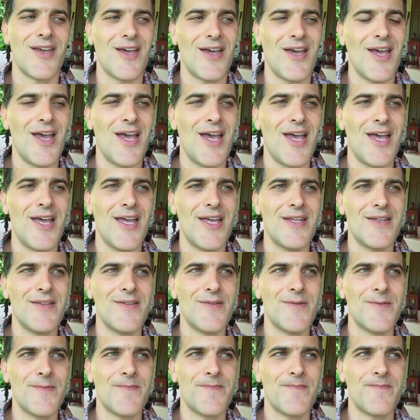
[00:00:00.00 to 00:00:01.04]

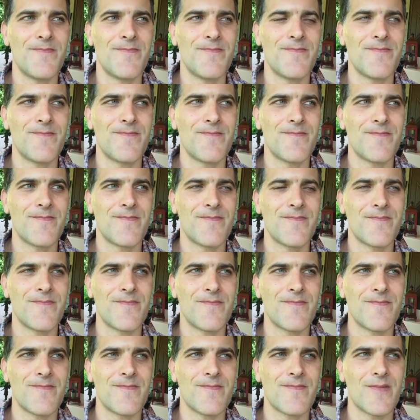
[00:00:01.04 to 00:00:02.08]
and
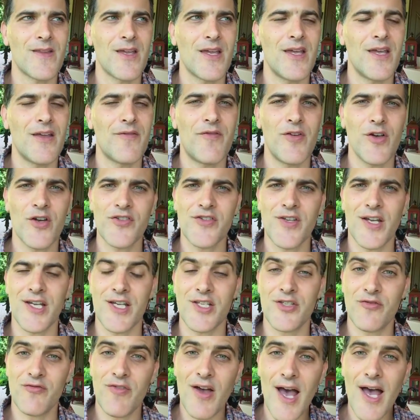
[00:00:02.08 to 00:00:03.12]
it feels like
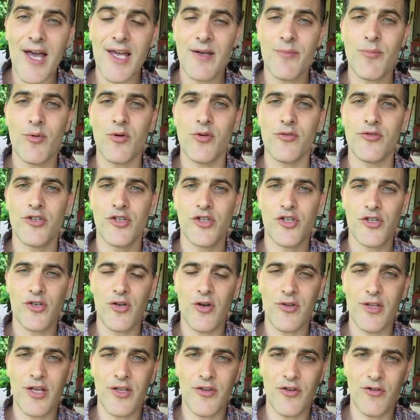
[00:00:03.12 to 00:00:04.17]
it's valuable to
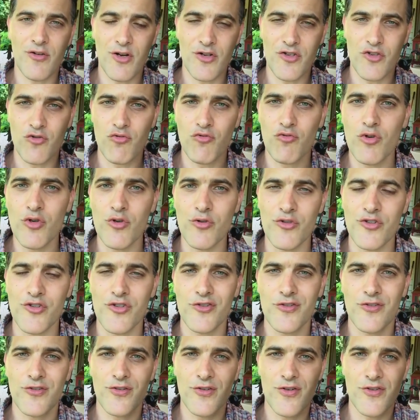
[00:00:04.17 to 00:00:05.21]
show that there are
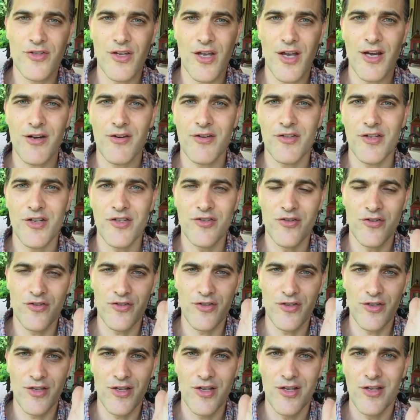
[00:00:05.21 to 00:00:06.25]
roots, there's a heritage,
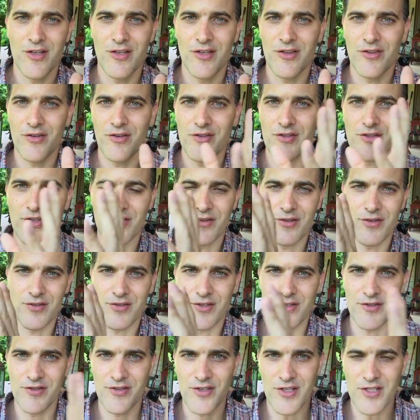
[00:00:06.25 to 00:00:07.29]
there's
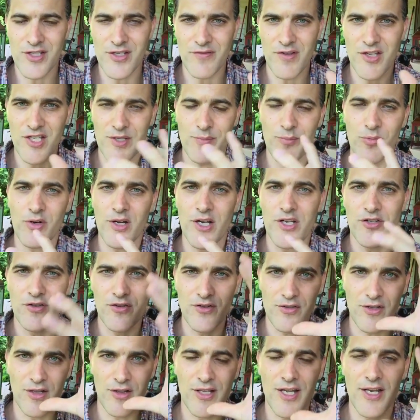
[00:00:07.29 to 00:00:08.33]
a sense of inspiration,
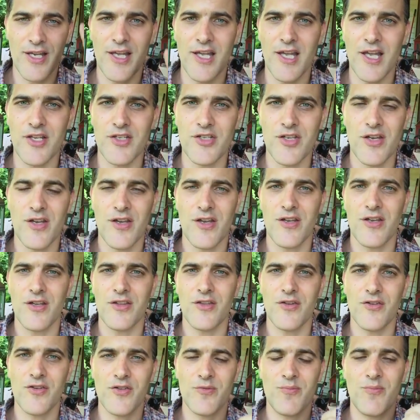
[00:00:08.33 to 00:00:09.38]
there's a lineage,
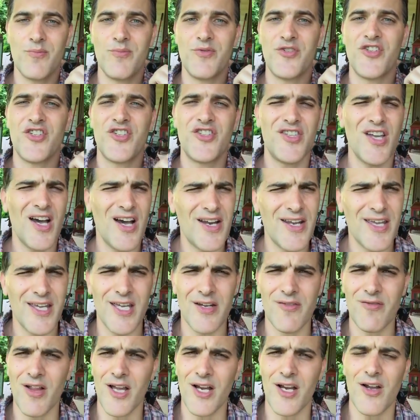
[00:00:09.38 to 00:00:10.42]
there's study
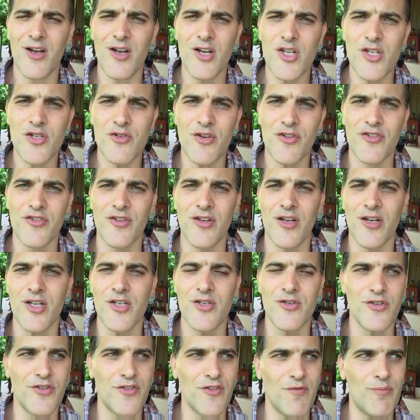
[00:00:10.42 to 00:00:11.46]
of like hundreds and
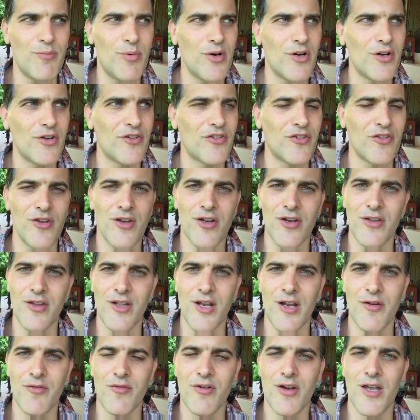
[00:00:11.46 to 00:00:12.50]
hundreds of books, you know,
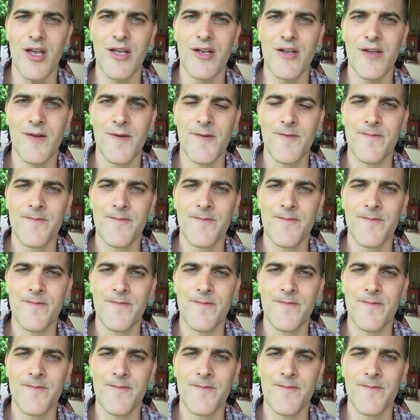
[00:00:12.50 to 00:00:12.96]
that I've read,